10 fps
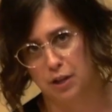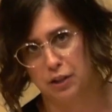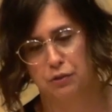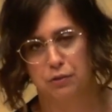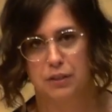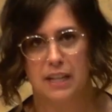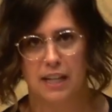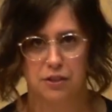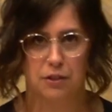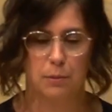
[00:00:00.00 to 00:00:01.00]
walk you through the
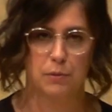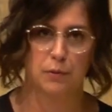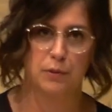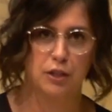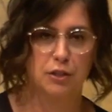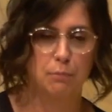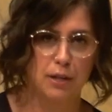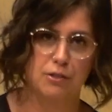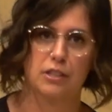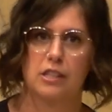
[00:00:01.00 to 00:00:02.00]
excerpts for the
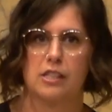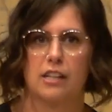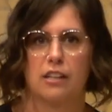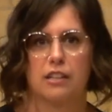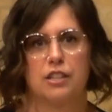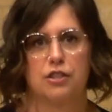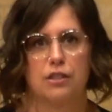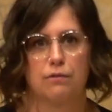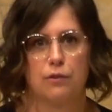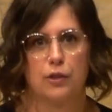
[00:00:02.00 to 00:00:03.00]
soprano clarinet
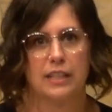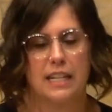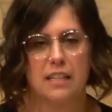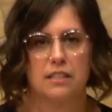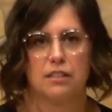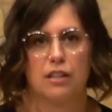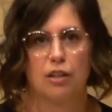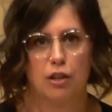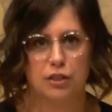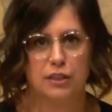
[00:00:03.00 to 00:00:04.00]
audition for the Kansas
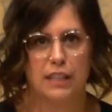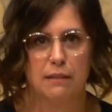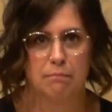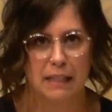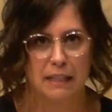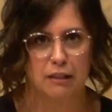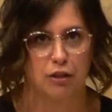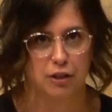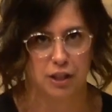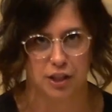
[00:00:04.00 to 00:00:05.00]
All-State Band
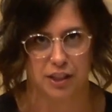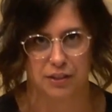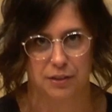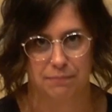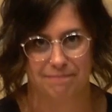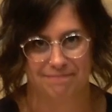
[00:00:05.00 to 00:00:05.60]
auditions.